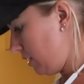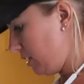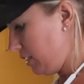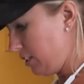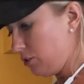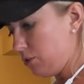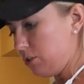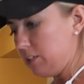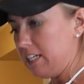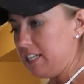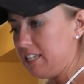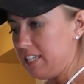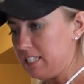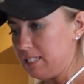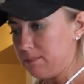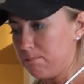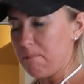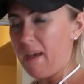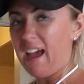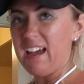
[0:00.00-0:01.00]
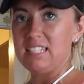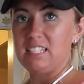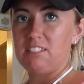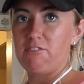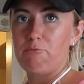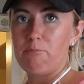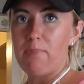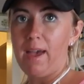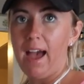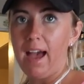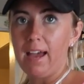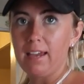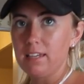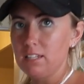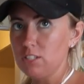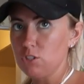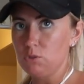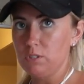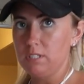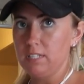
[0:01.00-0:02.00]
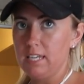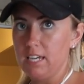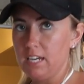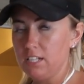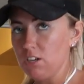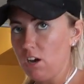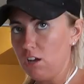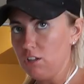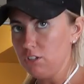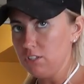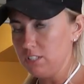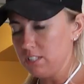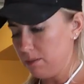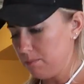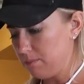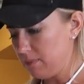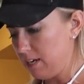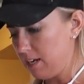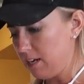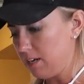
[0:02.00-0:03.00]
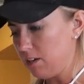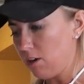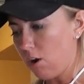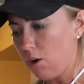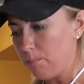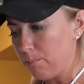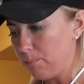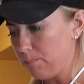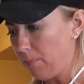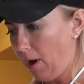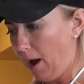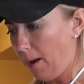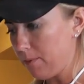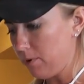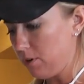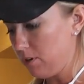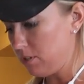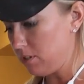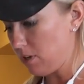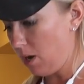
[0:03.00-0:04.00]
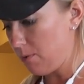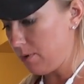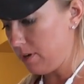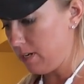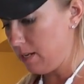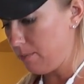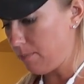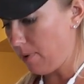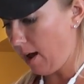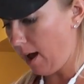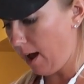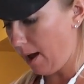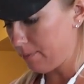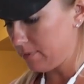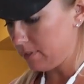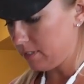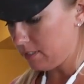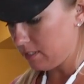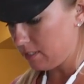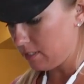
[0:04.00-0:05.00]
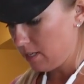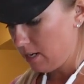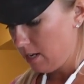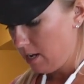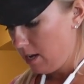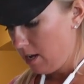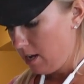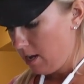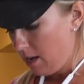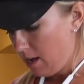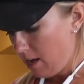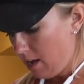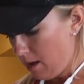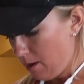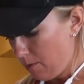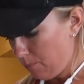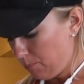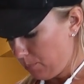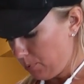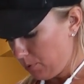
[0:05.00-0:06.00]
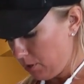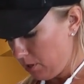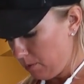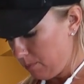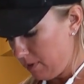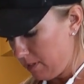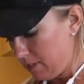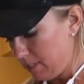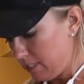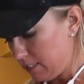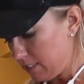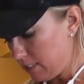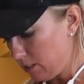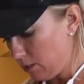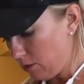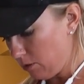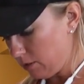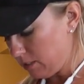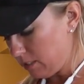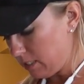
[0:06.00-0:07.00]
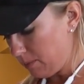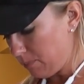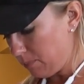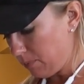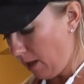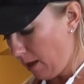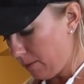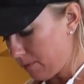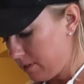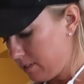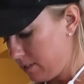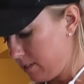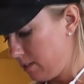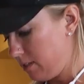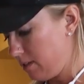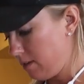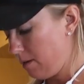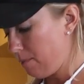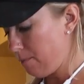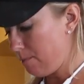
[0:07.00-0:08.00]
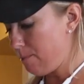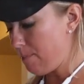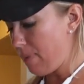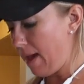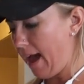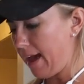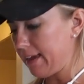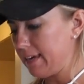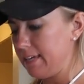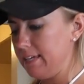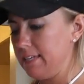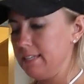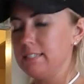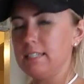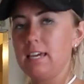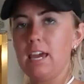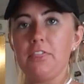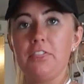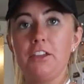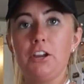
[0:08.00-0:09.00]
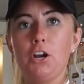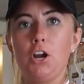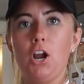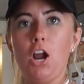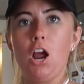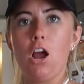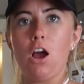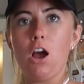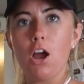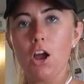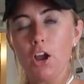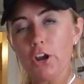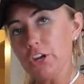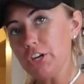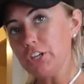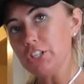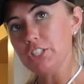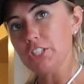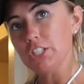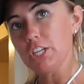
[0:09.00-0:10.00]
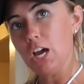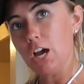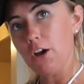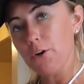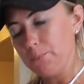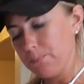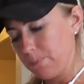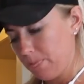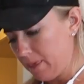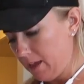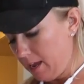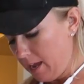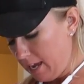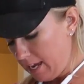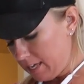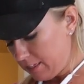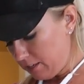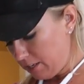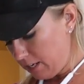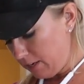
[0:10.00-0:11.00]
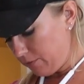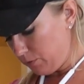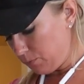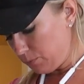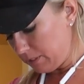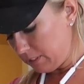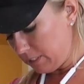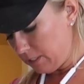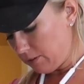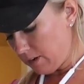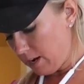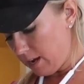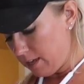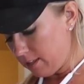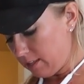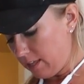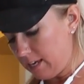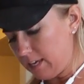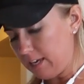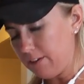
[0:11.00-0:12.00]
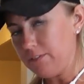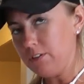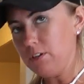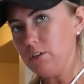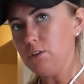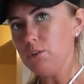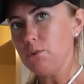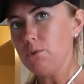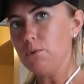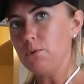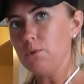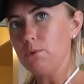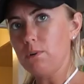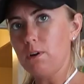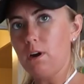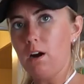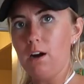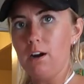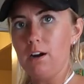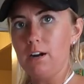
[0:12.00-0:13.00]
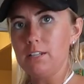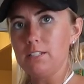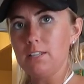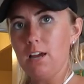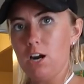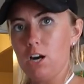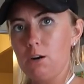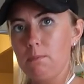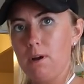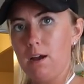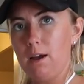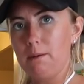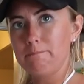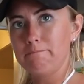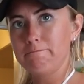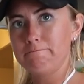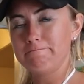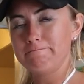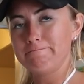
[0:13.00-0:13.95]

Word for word: literally this massive bag is only like a dollar something. Popcorn's already popped. Put them in these little Ziploc baggies and they're good to go. They're even really great like if you are a soccer mom,